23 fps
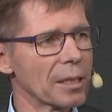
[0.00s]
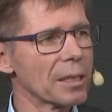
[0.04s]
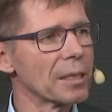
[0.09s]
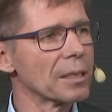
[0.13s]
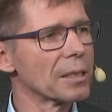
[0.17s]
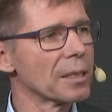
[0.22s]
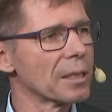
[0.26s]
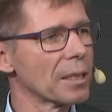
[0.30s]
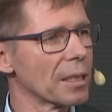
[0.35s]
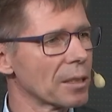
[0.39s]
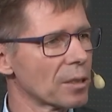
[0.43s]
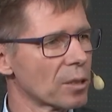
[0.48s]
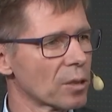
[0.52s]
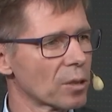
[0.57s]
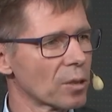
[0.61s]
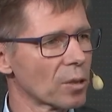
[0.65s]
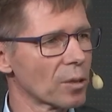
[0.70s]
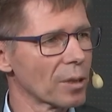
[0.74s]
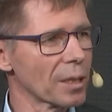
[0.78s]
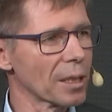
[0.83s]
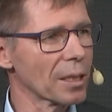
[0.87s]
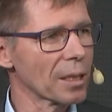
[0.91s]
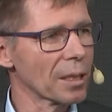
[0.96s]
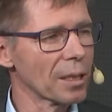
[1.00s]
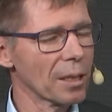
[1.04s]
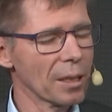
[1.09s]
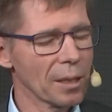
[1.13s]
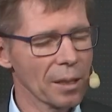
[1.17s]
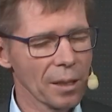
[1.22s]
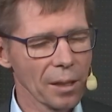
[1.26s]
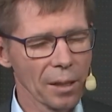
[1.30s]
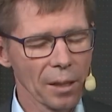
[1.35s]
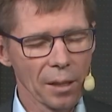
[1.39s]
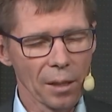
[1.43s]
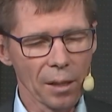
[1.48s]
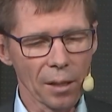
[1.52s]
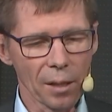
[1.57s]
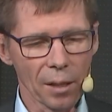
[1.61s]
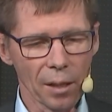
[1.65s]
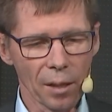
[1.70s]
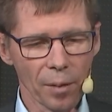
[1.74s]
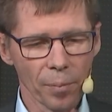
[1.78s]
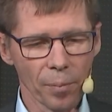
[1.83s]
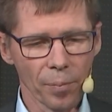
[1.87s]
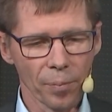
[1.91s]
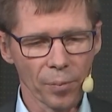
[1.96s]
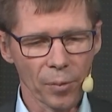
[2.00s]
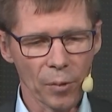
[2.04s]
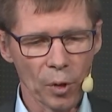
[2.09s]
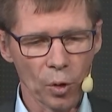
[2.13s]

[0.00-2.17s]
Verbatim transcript: ETH Zurich um,